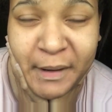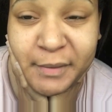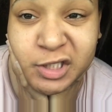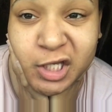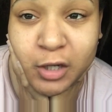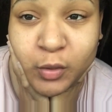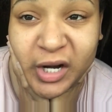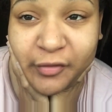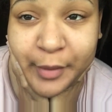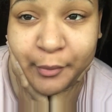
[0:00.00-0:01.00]
I'm gonna tell y'all
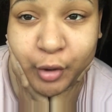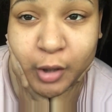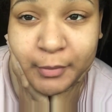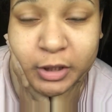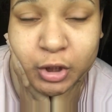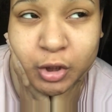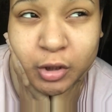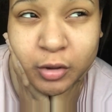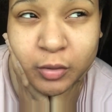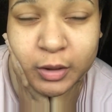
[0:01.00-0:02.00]
what I remember. A month
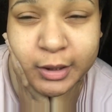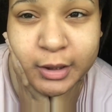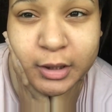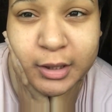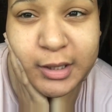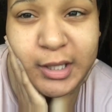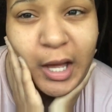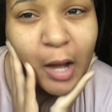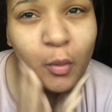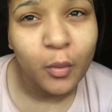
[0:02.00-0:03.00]
ago,
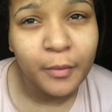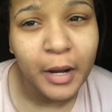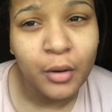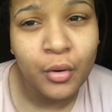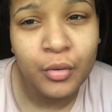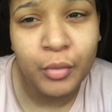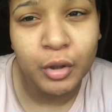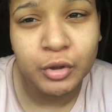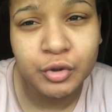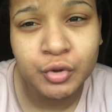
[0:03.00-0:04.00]
I went with my
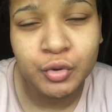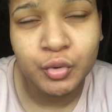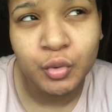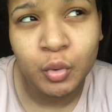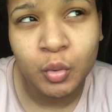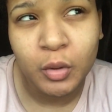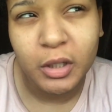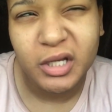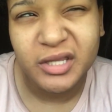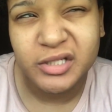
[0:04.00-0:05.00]
homegirl
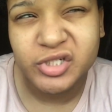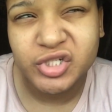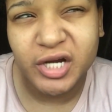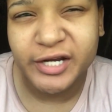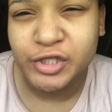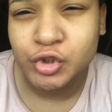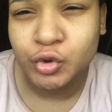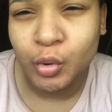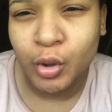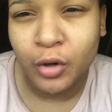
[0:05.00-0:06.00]
to this Chinese
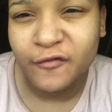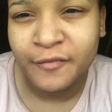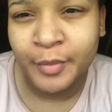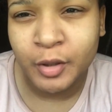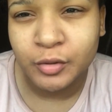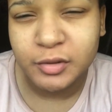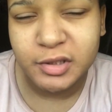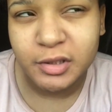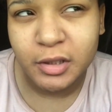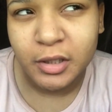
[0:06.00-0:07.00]
store off
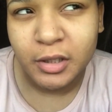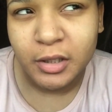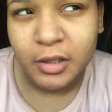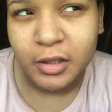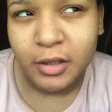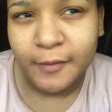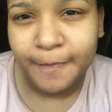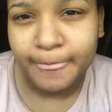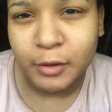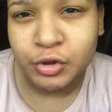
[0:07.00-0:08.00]
Post.
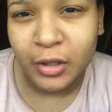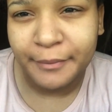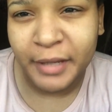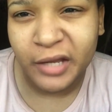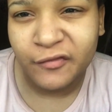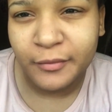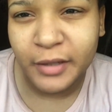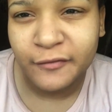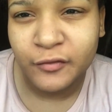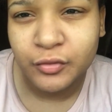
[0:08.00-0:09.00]
So I paid for
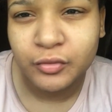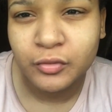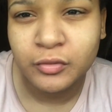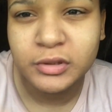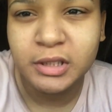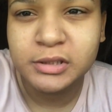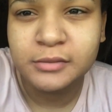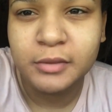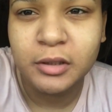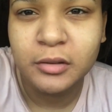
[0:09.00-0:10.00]
my food. Who texted
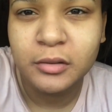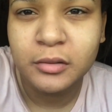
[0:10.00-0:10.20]
me?